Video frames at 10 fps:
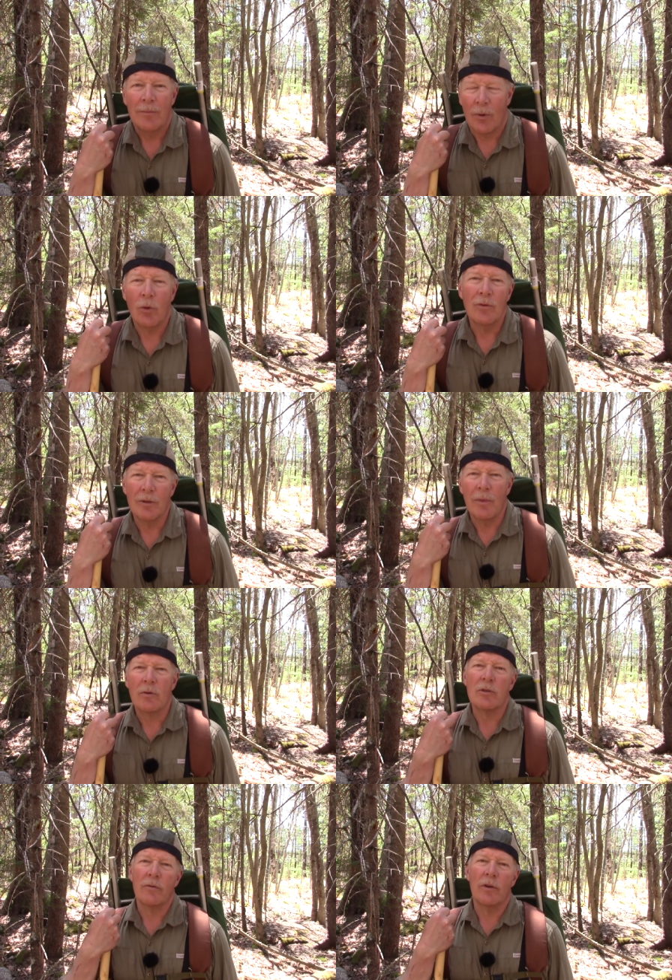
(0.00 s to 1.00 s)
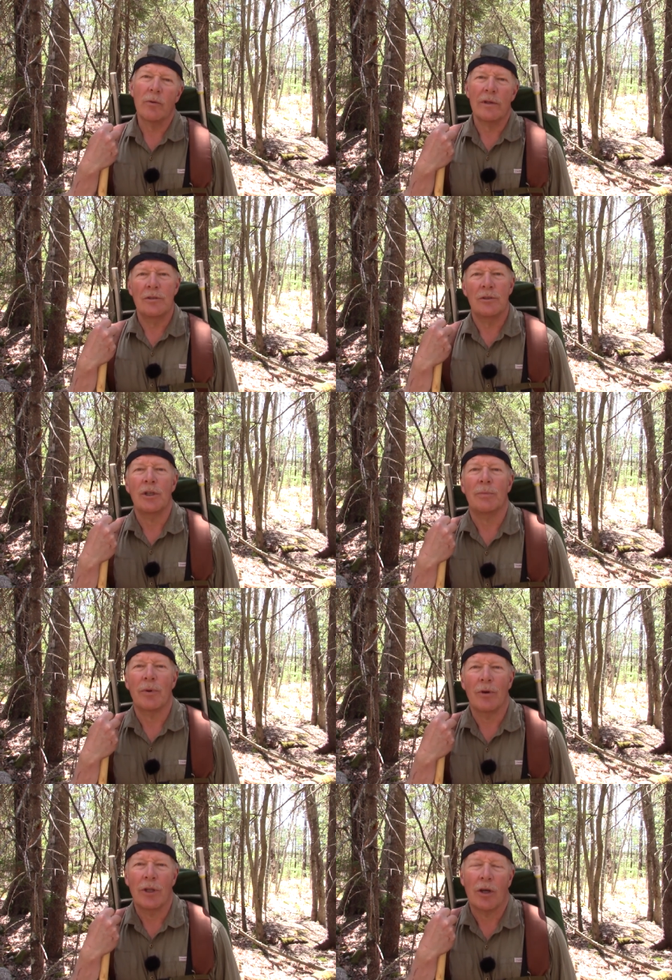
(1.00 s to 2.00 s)
known to most of you as
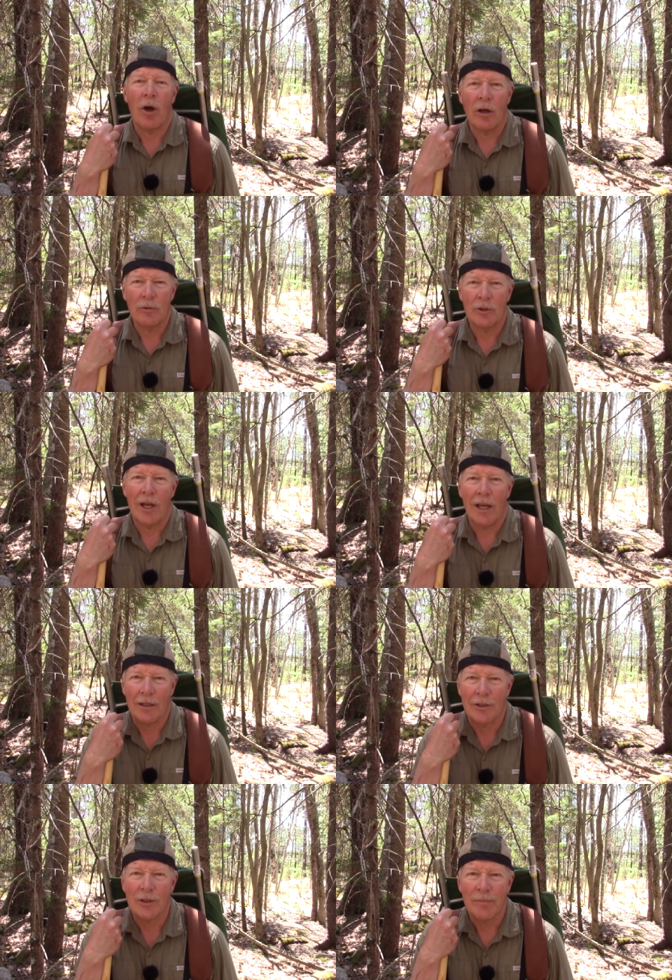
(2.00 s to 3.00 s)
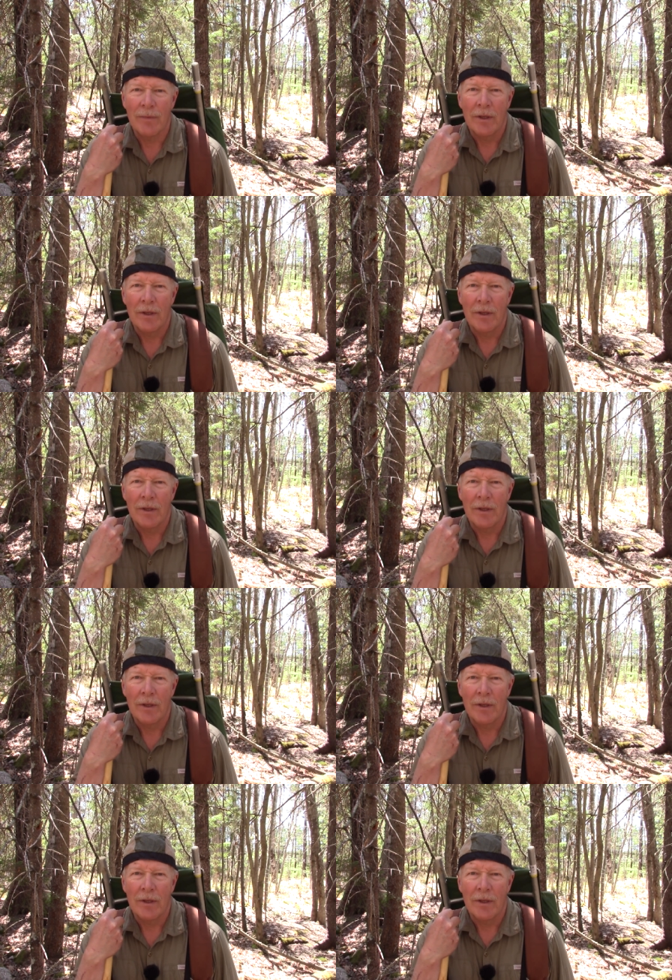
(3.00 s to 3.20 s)
Jeep on the EconoChallenge.